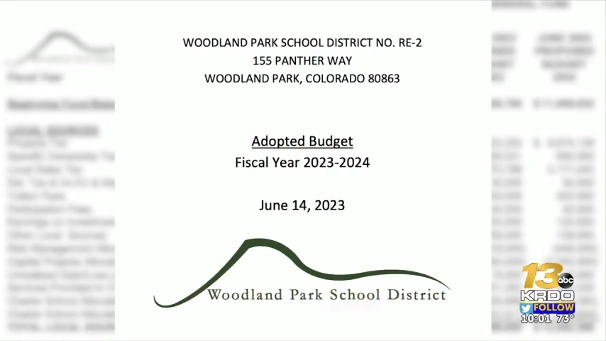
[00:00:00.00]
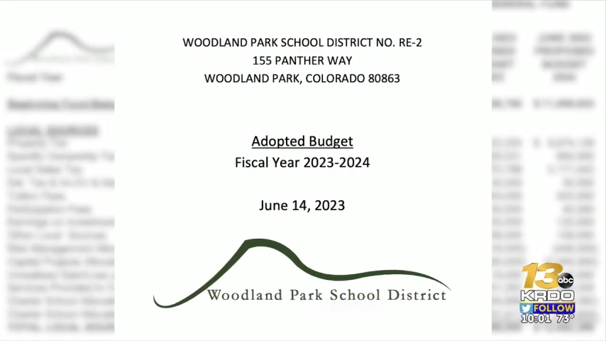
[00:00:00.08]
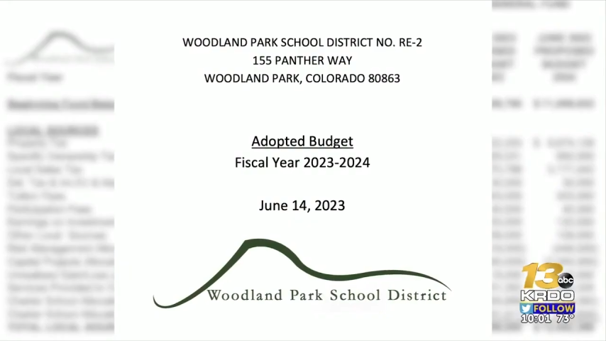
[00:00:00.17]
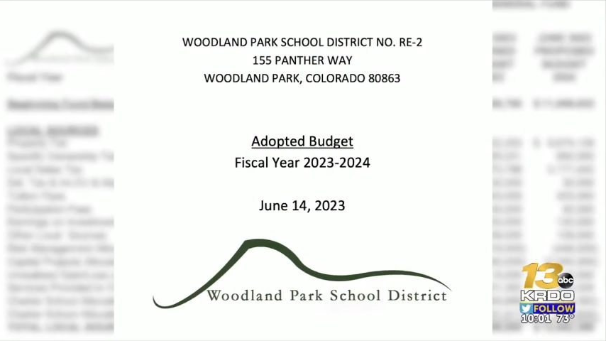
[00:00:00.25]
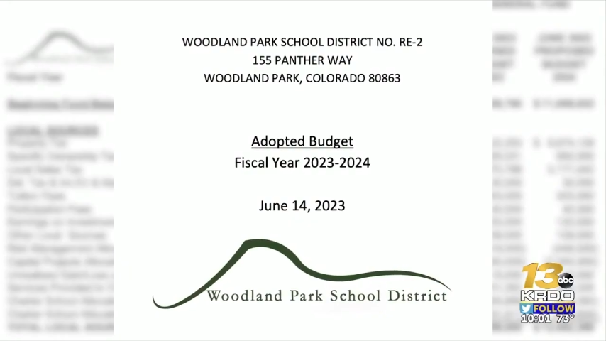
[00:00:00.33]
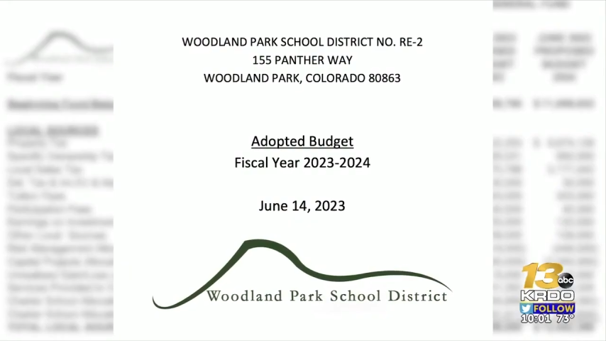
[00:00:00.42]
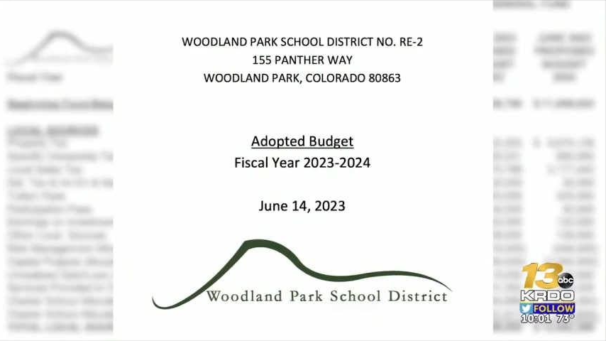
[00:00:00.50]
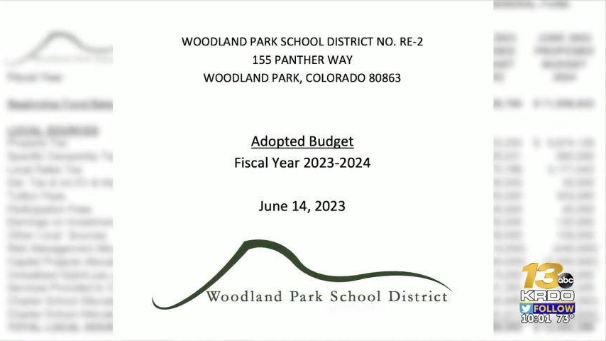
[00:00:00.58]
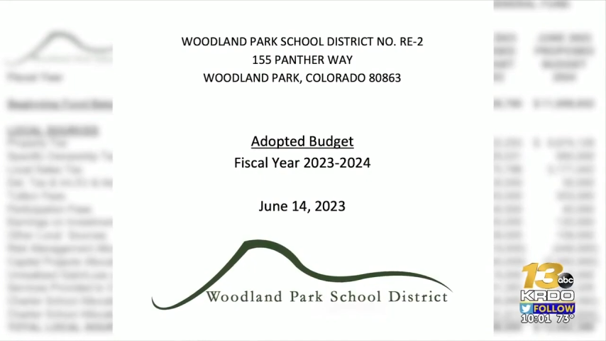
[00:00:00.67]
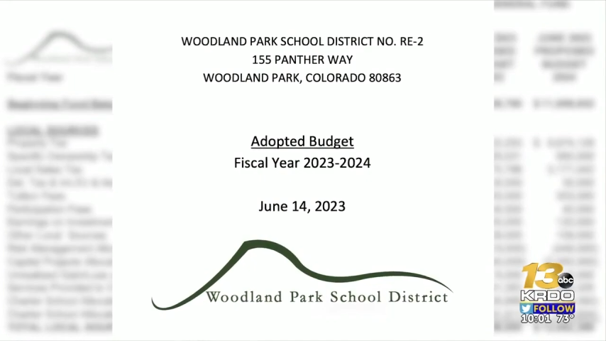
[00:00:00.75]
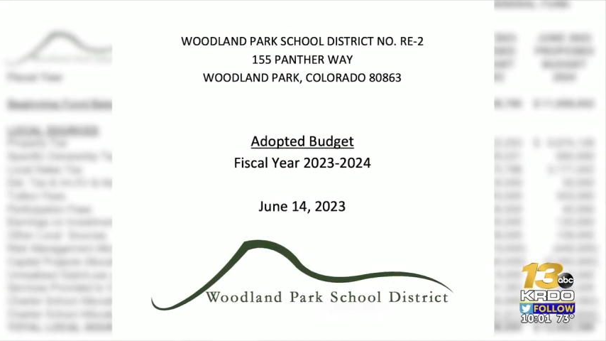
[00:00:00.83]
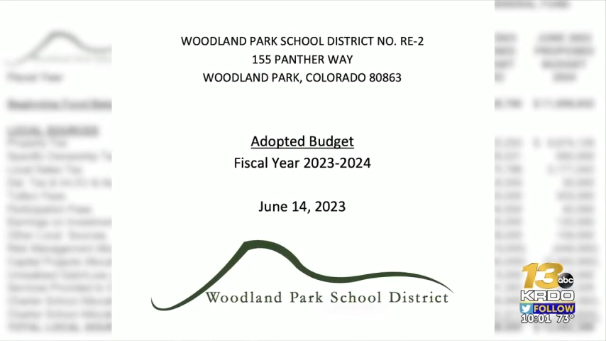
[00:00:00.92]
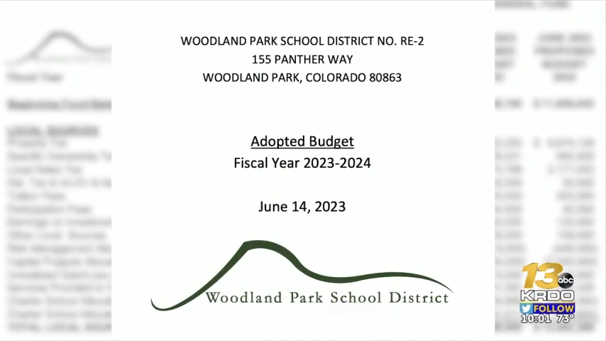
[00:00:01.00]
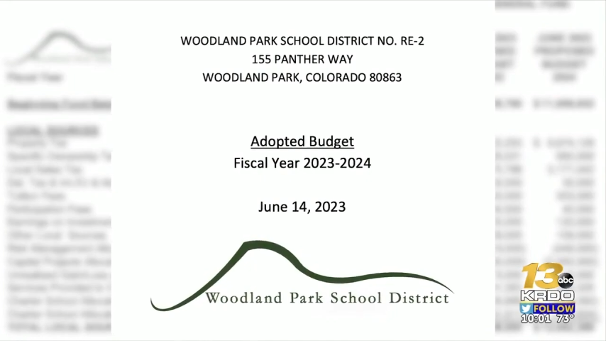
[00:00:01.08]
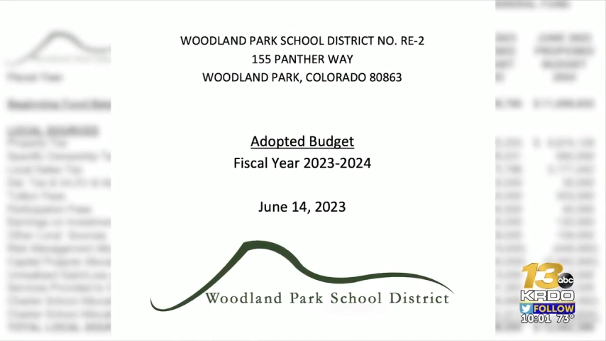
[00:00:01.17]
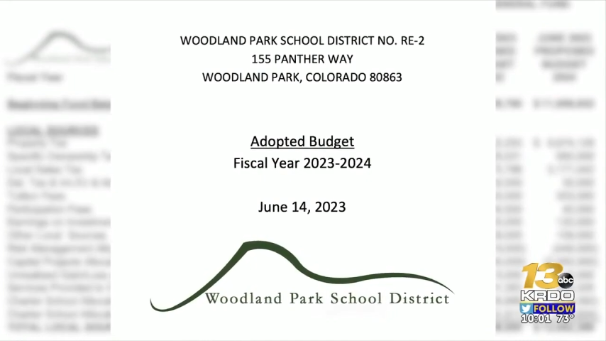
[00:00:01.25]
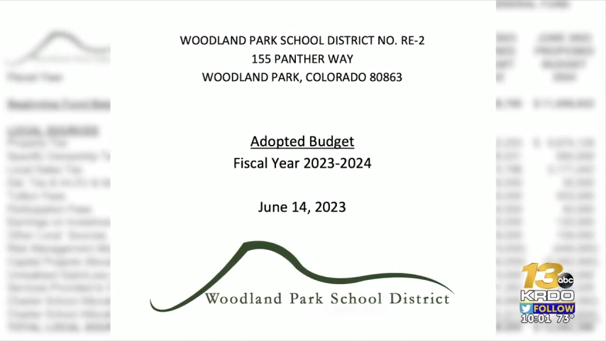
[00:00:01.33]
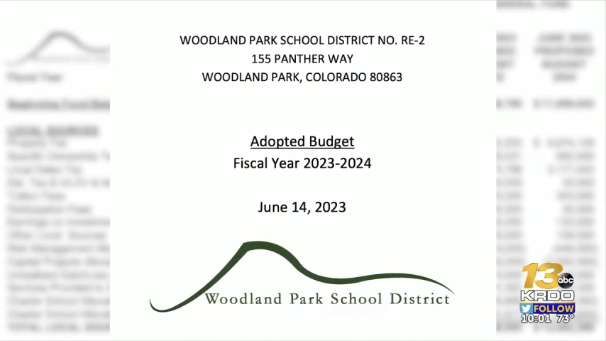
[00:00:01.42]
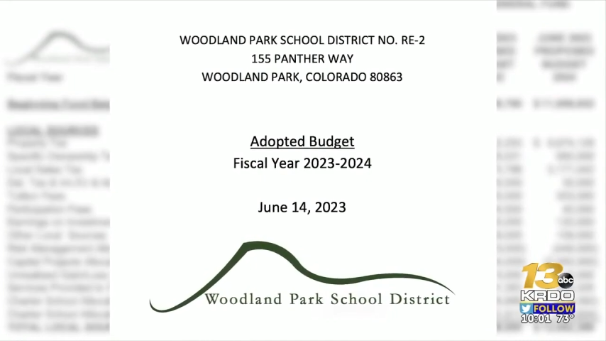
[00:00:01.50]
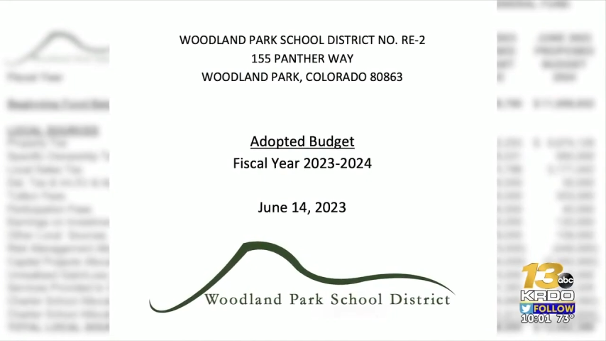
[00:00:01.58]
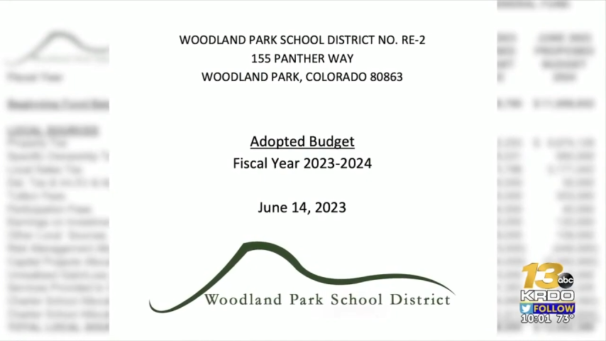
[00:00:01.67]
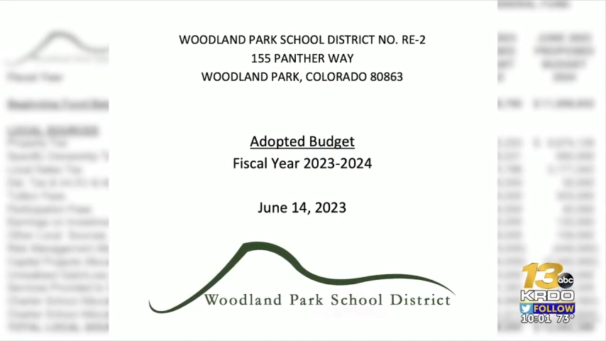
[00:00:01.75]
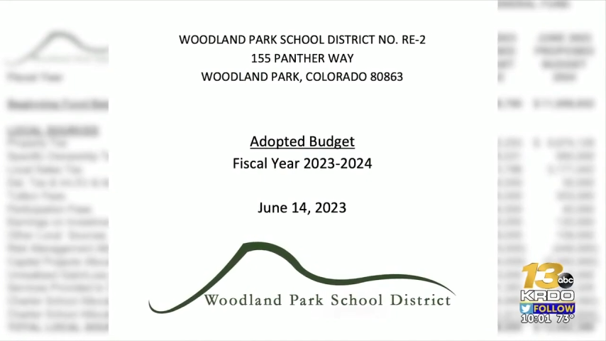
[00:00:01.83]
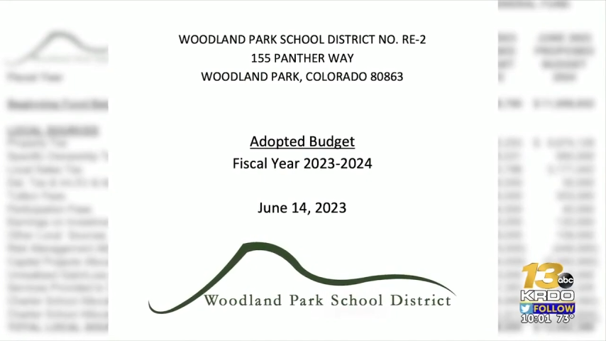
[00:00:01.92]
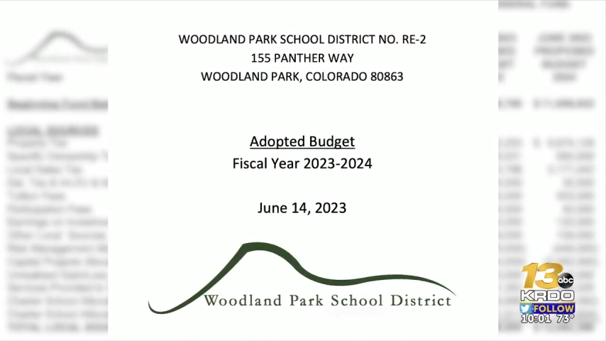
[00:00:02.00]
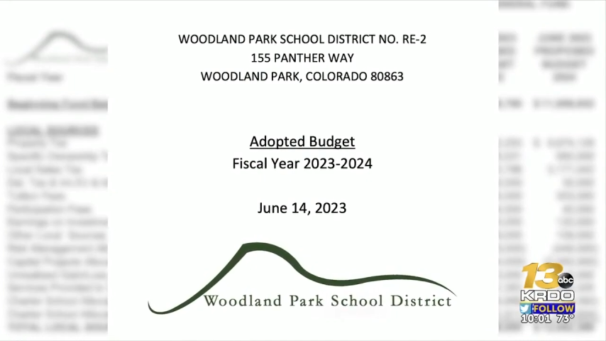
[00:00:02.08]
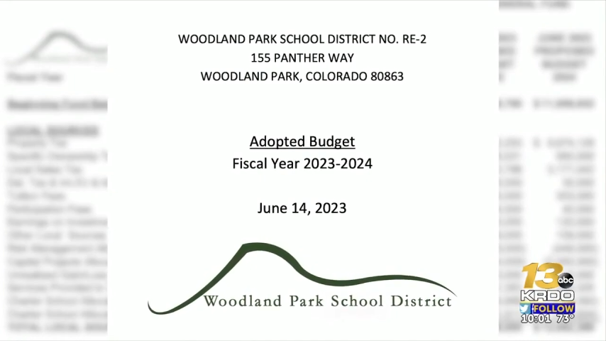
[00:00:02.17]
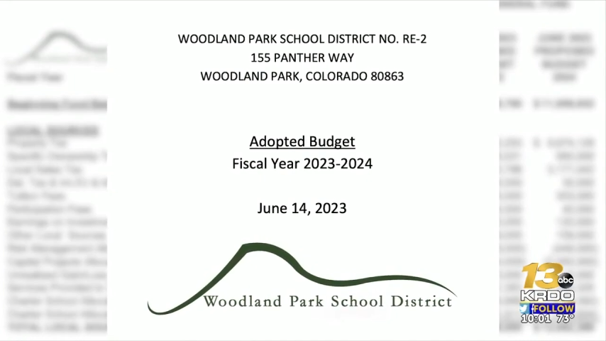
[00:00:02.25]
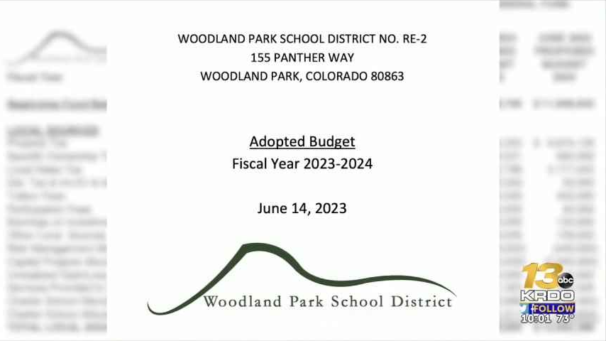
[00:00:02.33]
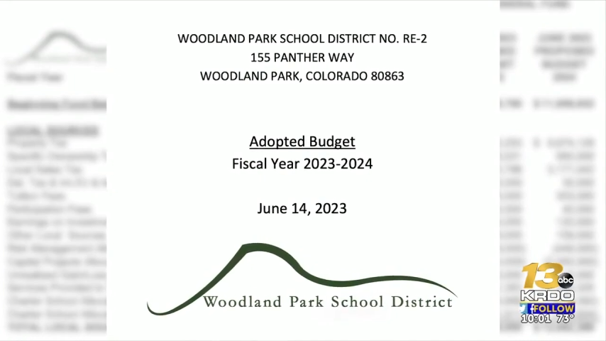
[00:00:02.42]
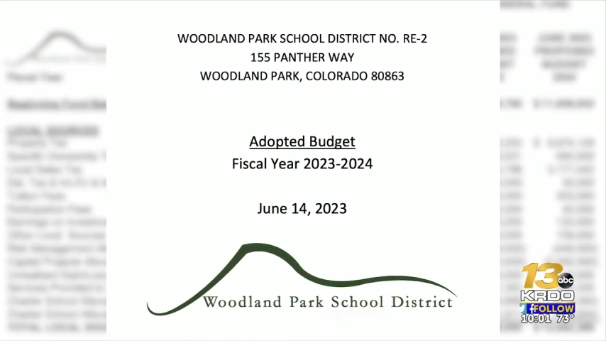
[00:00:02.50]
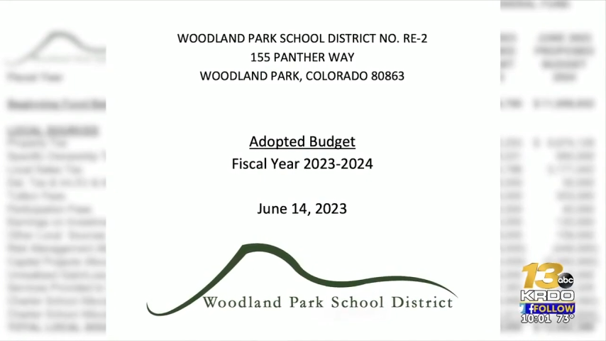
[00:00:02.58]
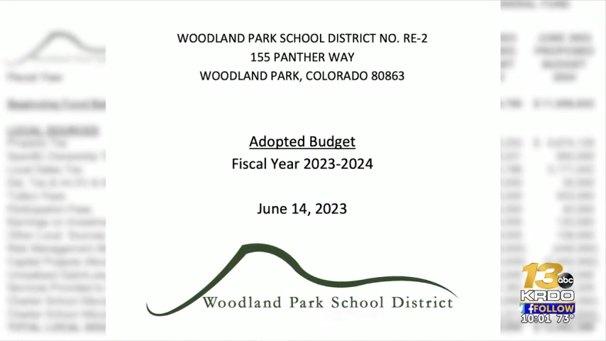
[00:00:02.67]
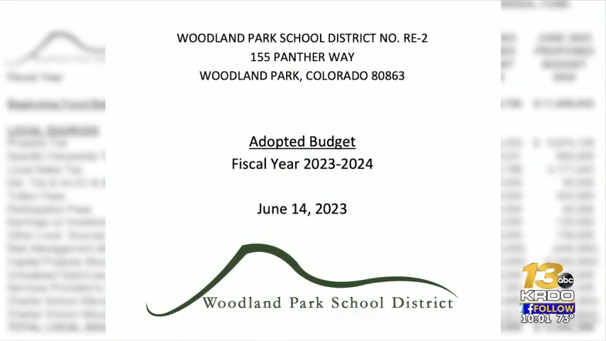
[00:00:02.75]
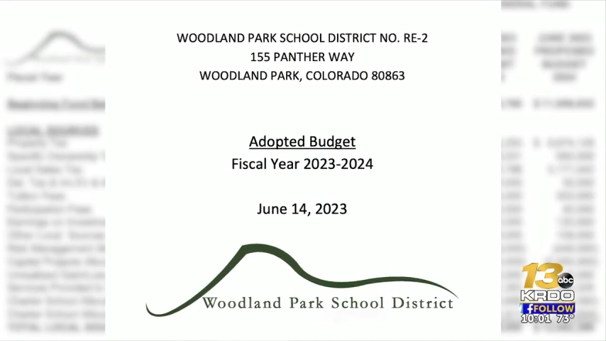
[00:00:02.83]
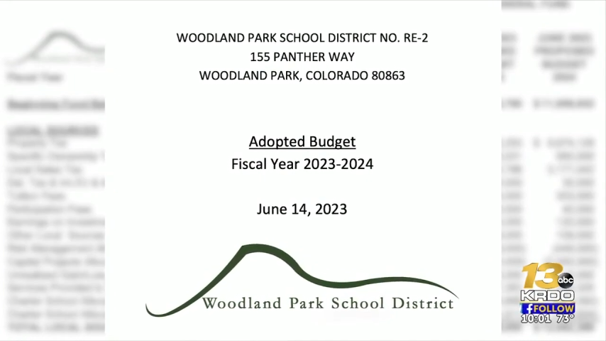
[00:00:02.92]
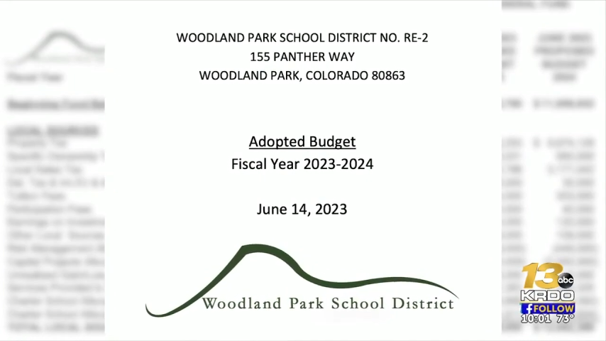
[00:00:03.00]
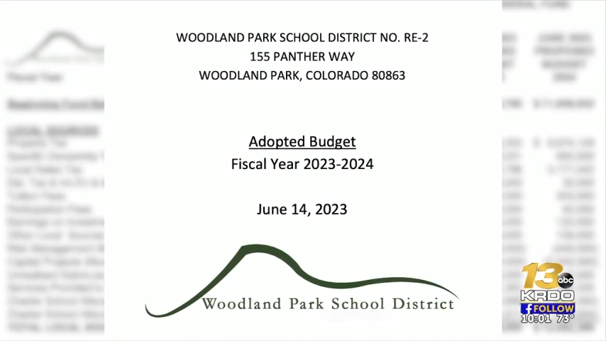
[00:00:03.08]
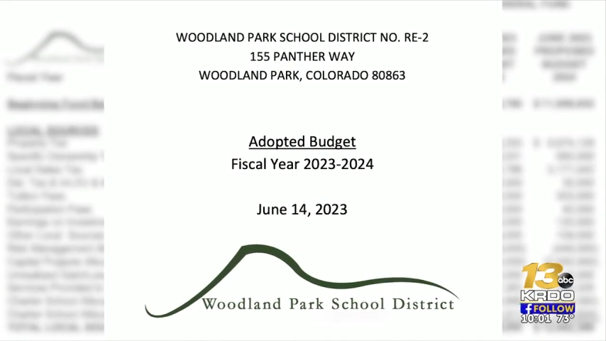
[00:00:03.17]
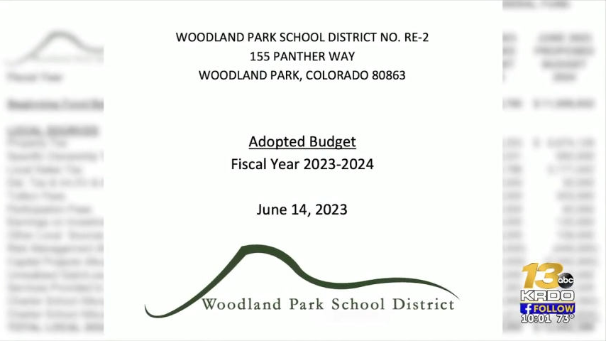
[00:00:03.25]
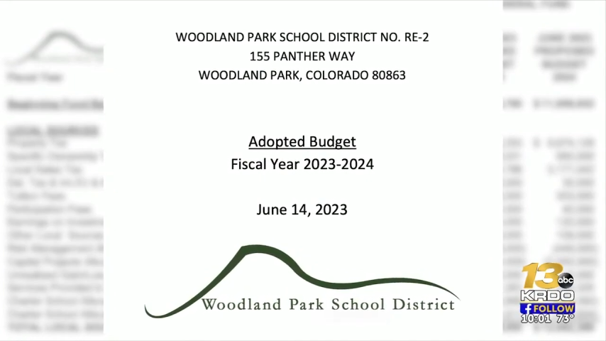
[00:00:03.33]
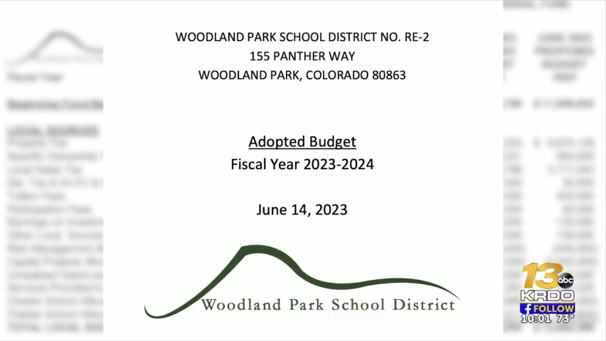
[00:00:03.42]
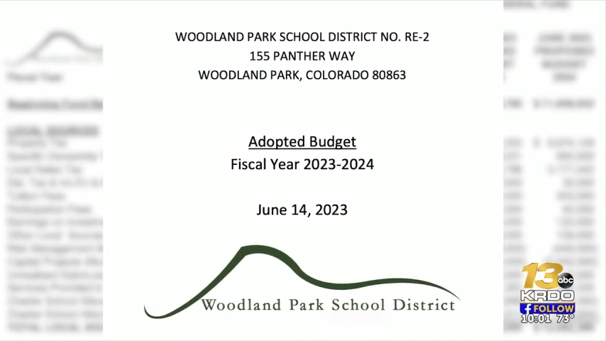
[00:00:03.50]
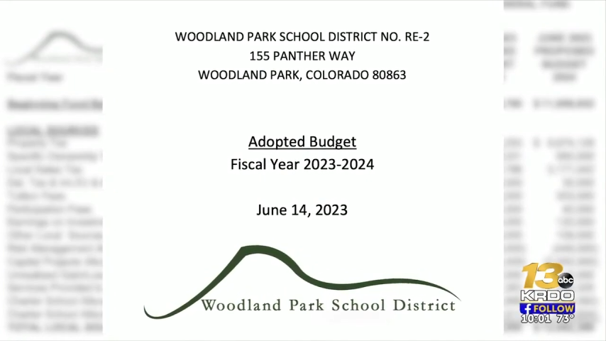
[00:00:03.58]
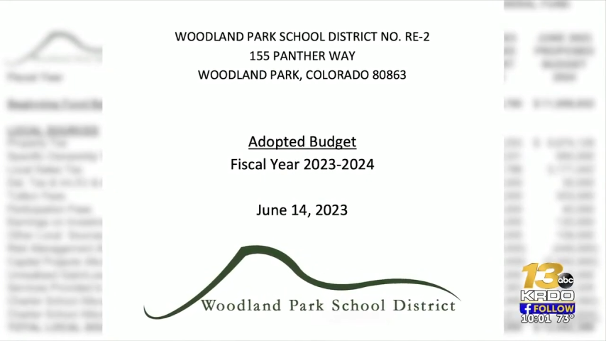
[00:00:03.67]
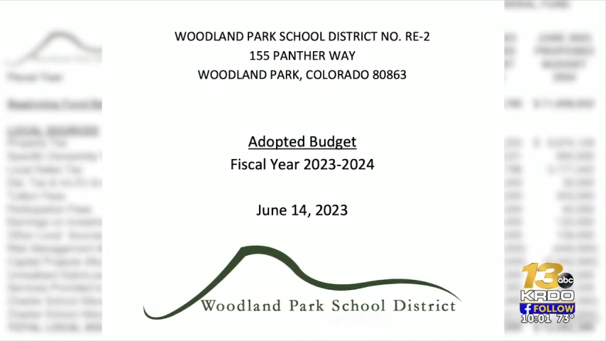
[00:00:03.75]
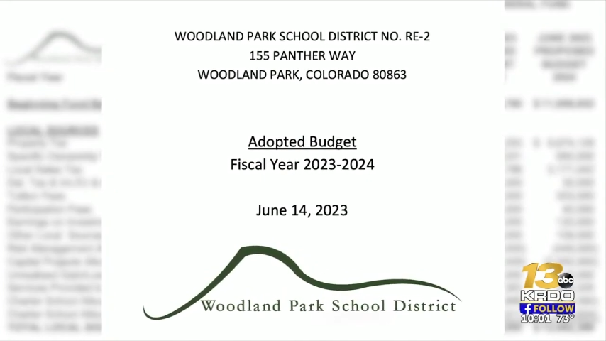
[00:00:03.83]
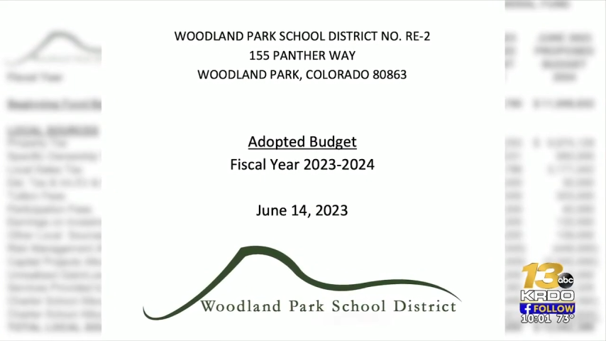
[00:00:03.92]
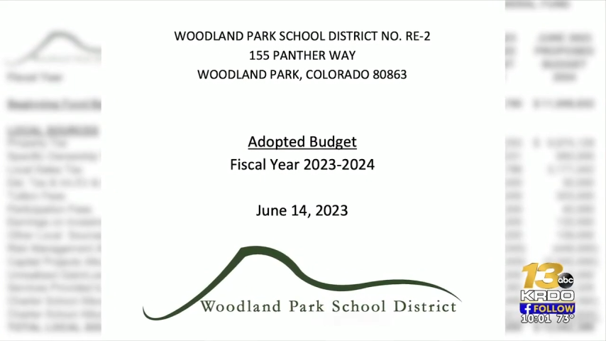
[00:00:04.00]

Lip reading: (no speaker visible)